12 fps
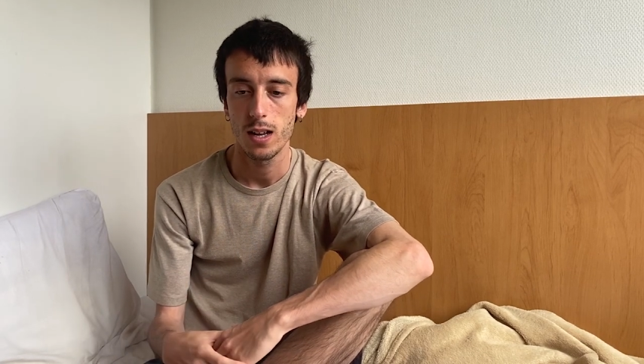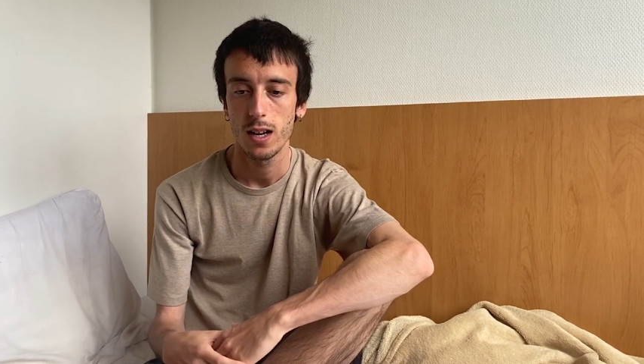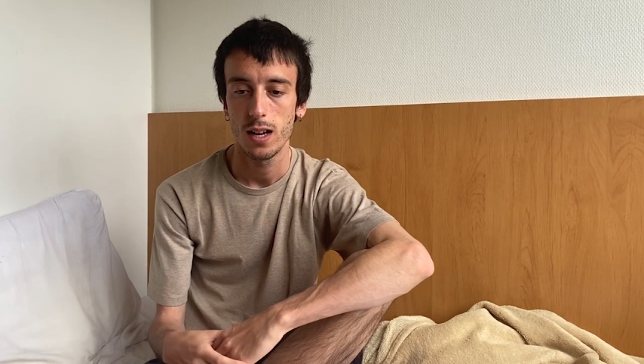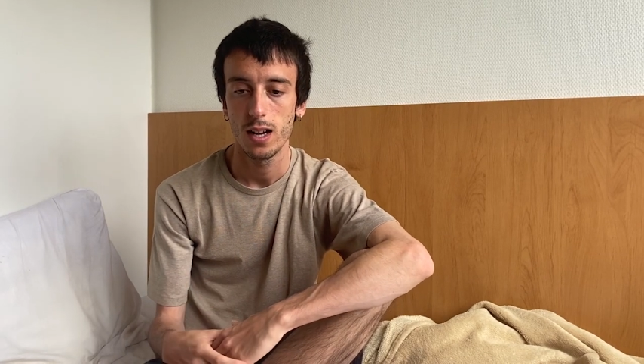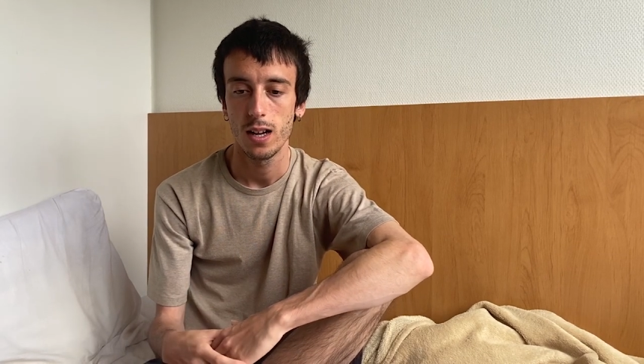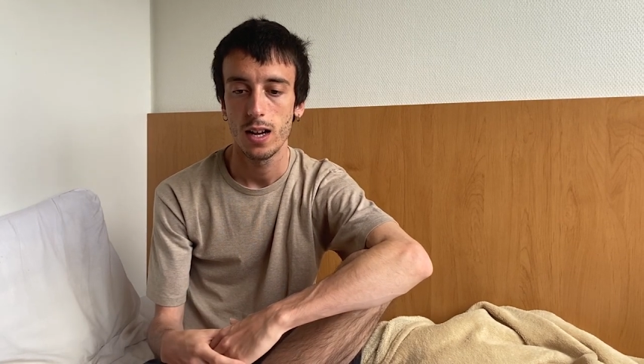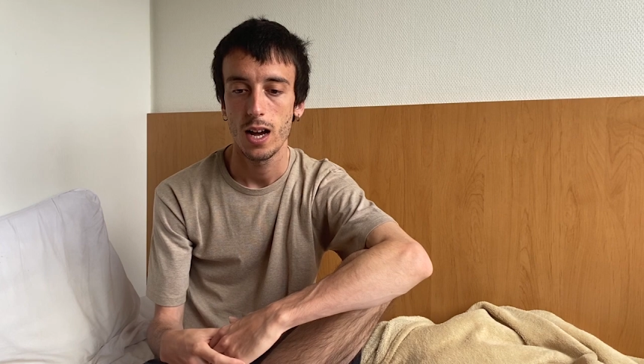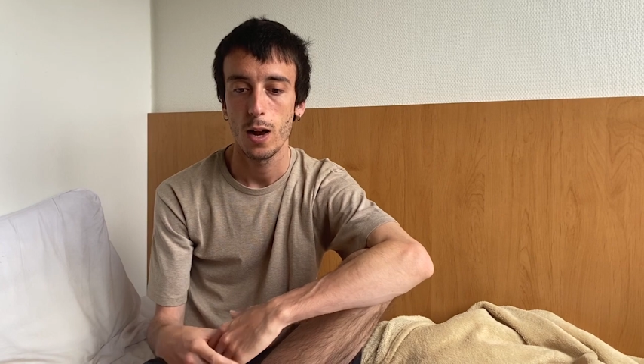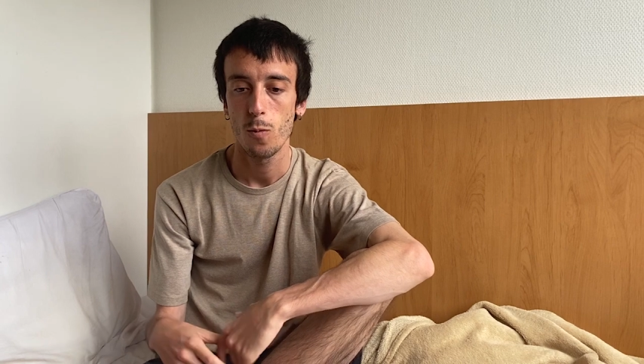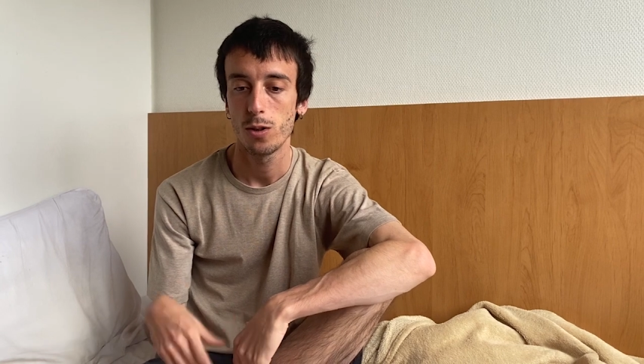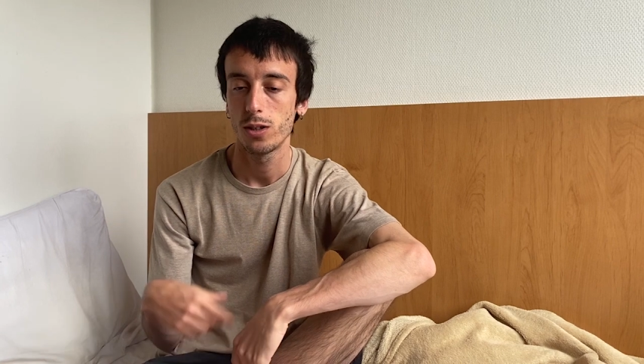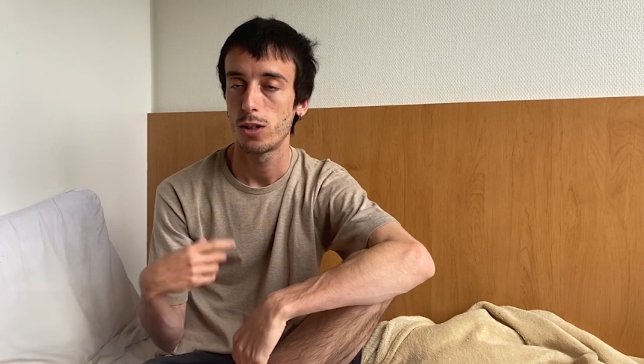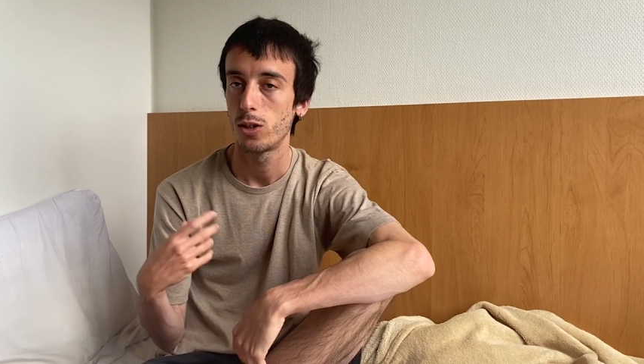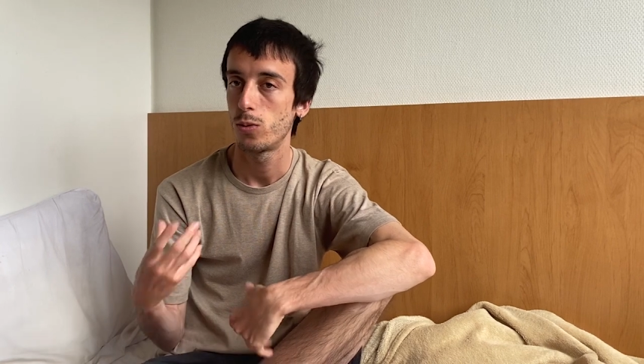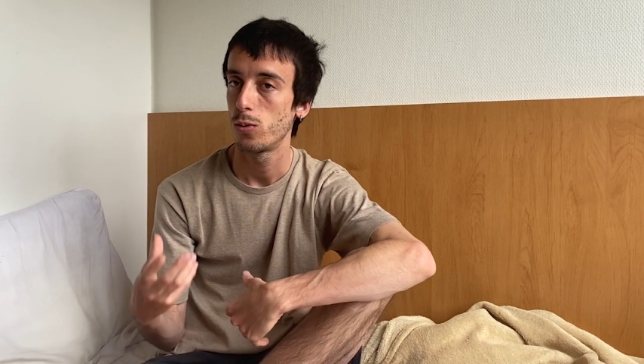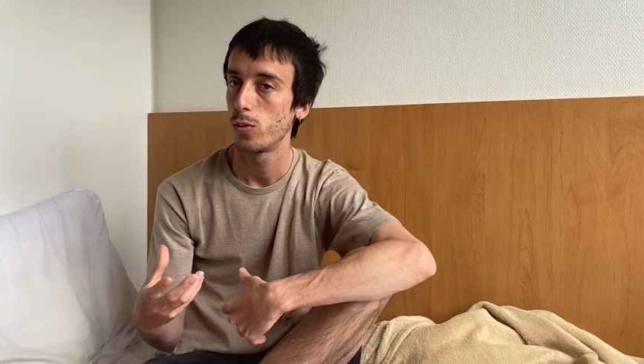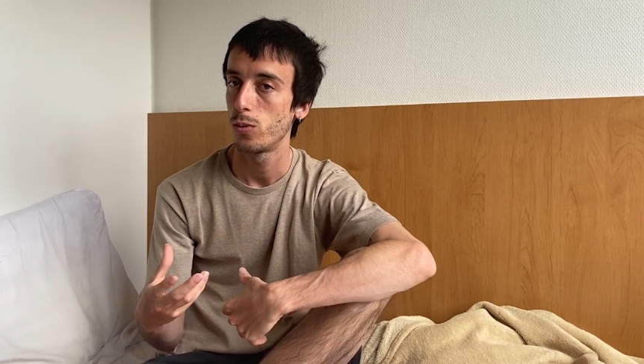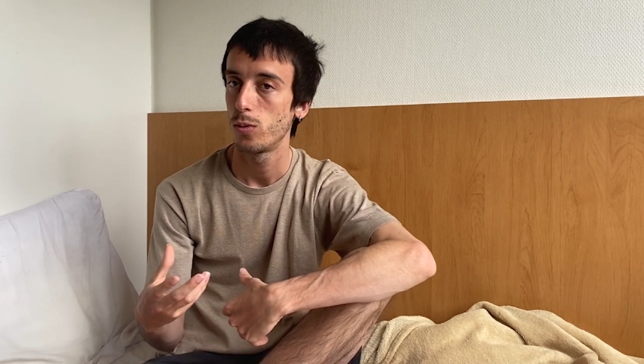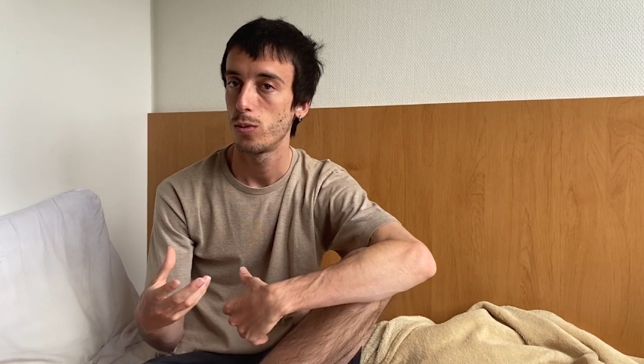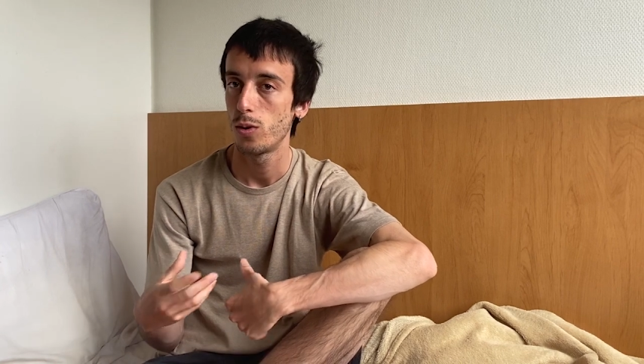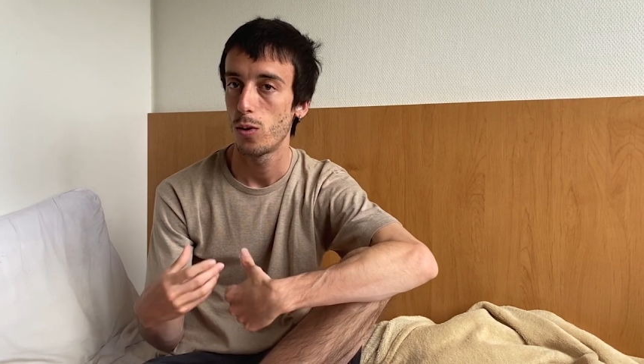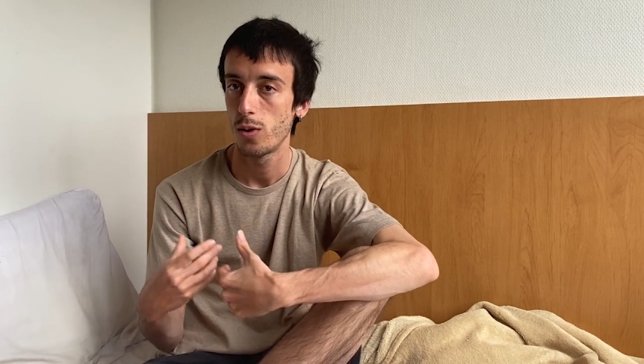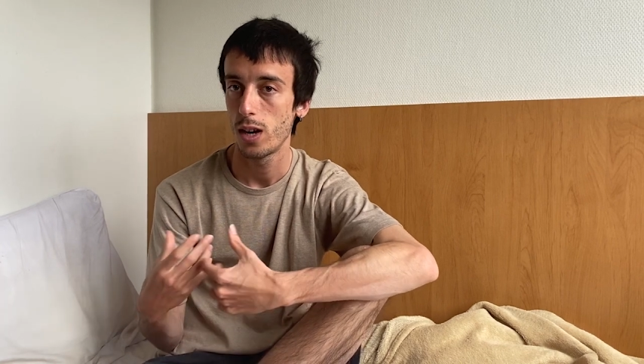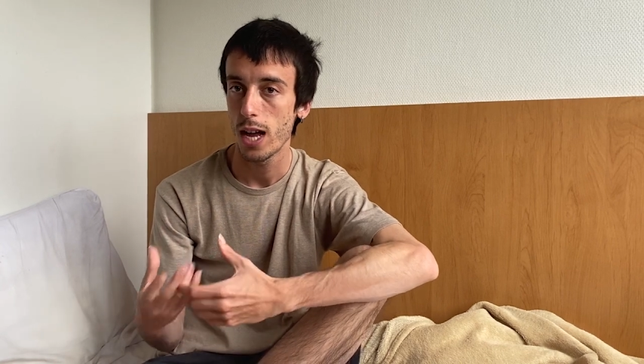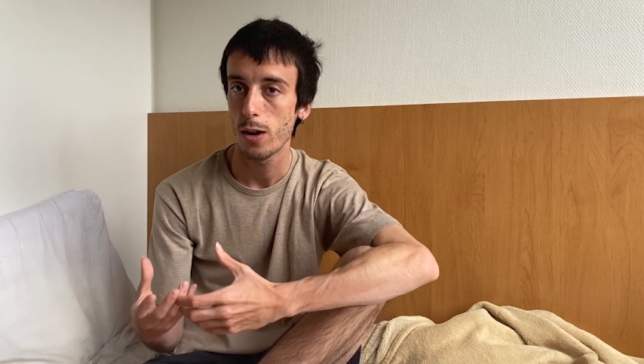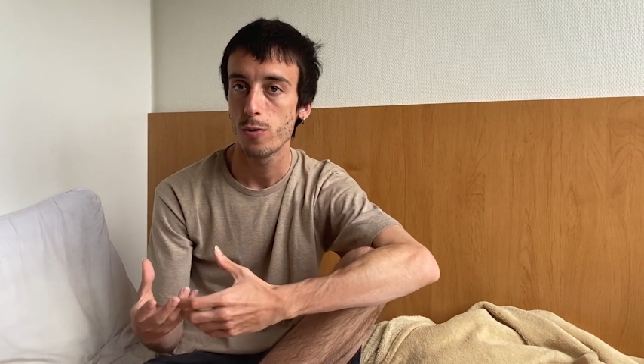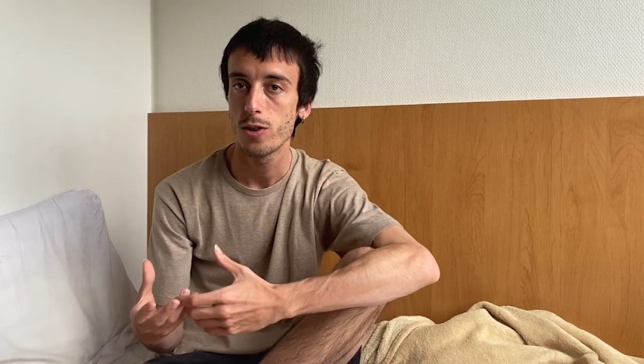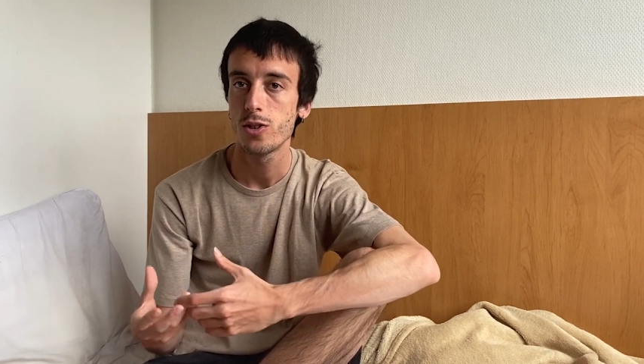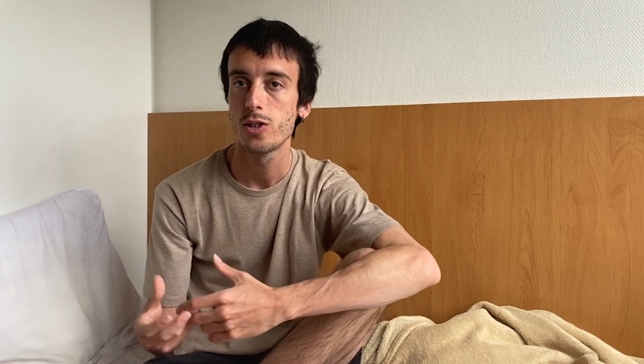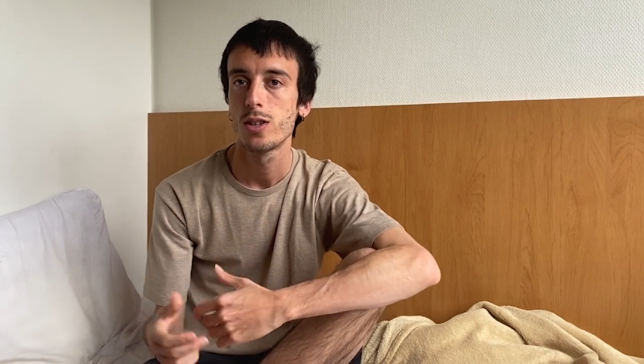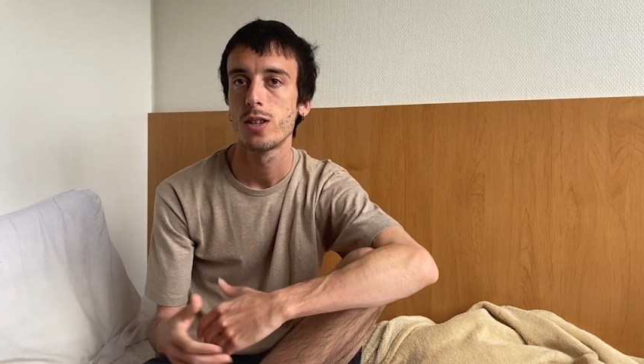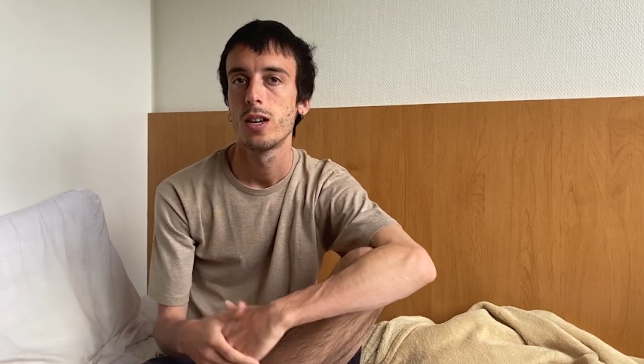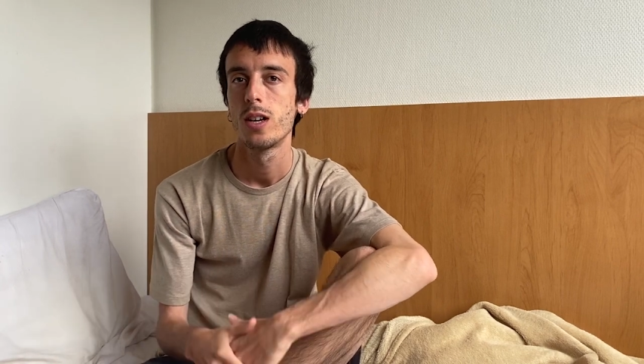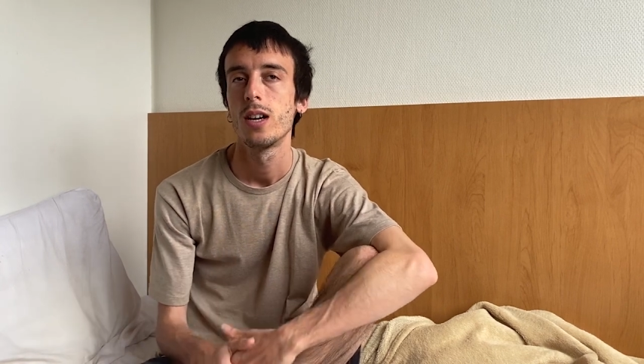I wanted to know the language,